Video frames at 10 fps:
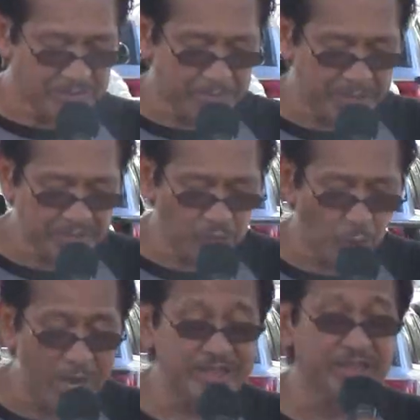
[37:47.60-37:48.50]
but
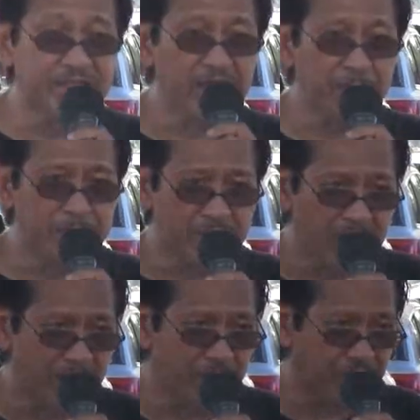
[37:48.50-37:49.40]
what they
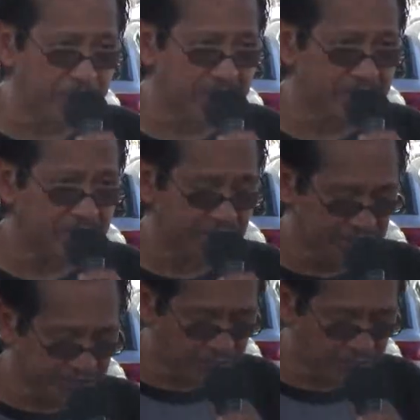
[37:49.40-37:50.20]
become from it. This is